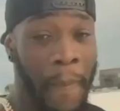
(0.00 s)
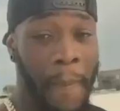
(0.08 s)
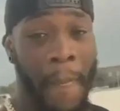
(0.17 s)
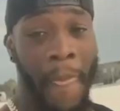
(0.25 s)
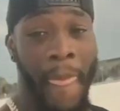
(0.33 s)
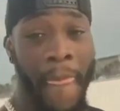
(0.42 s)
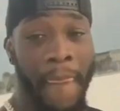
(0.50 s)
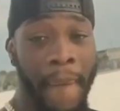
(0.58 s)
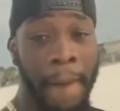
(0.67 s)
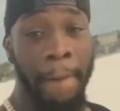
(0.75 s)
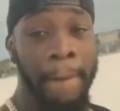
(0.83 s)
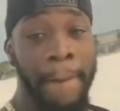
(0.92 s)
We all know
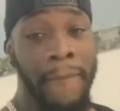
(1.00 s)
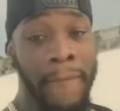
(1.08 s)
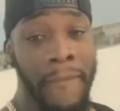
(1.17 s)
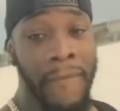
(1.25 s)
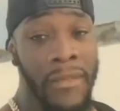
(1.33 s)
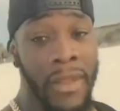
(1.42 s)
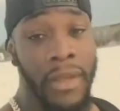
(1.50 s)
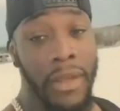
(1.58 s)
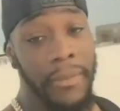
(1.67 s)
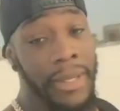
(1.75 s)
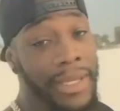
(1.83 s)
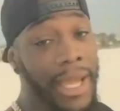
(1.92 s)
when he fought
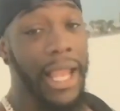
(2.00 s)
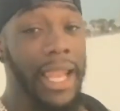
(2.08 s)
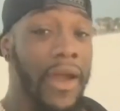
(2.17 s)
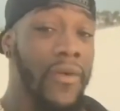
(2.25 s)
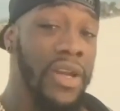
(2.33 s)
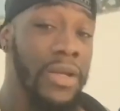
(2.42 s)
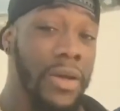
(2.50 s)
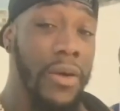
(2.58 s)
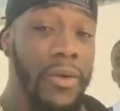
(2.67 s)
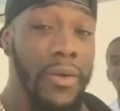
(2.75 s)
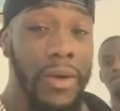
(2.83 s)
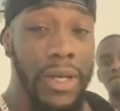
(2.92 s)
Vladimir
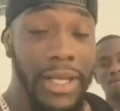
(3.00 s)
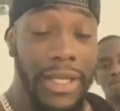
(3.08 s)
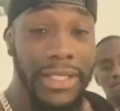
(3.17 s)
Klitschko, he tested